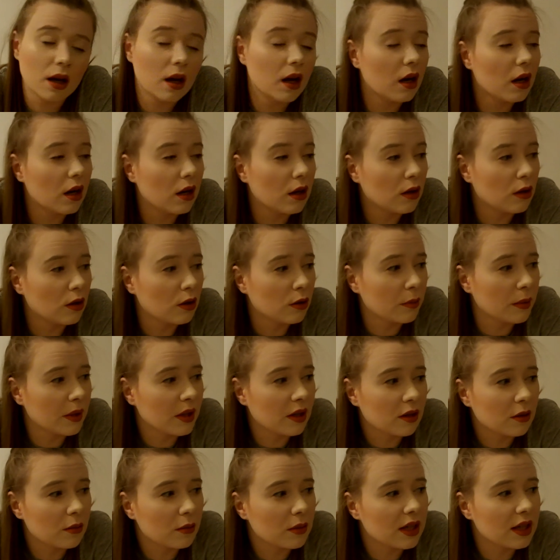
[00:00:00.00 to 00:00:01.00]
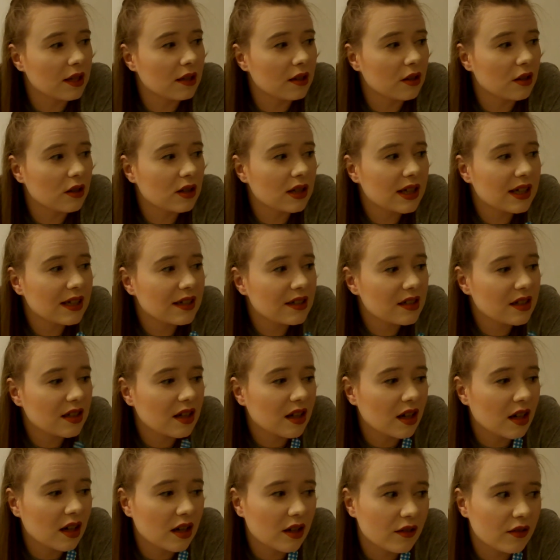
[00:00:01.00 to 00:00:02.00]
I'll be completely honest,
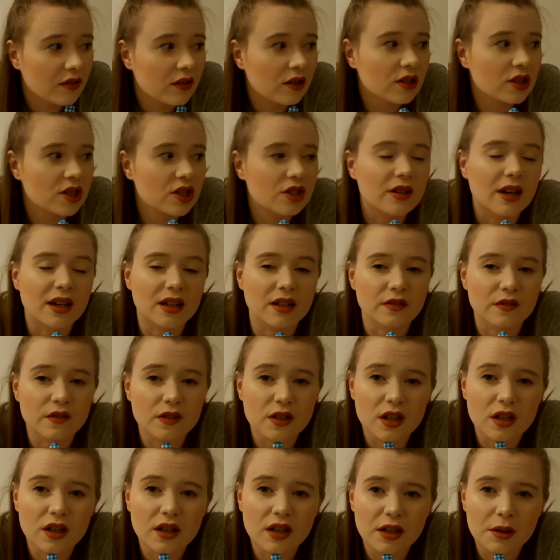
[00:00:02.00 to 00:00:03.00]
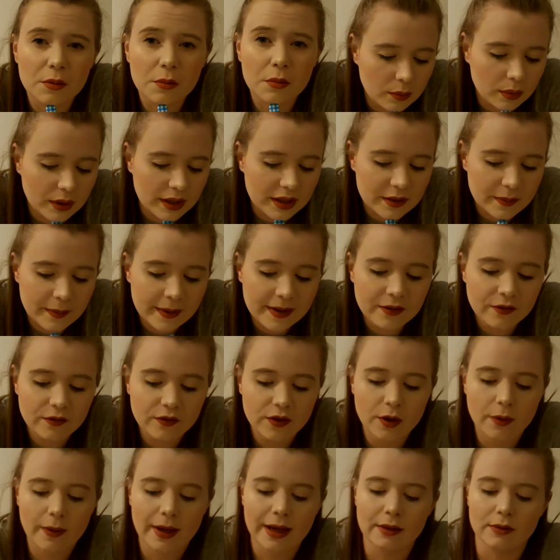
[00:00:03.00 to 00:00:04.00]
I've lost track of time, but it's been a
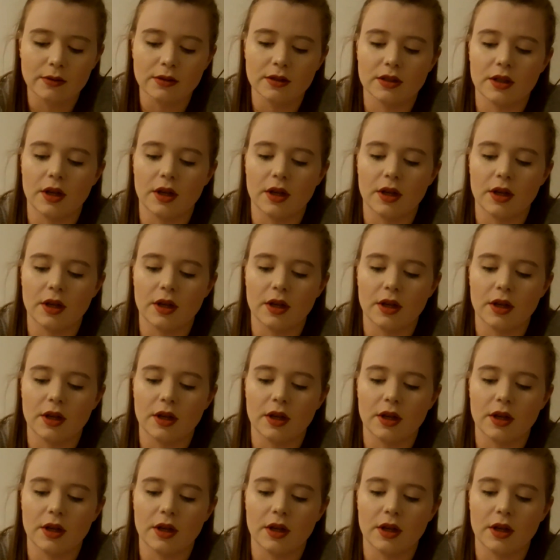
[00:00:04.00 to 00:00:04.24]
few hours.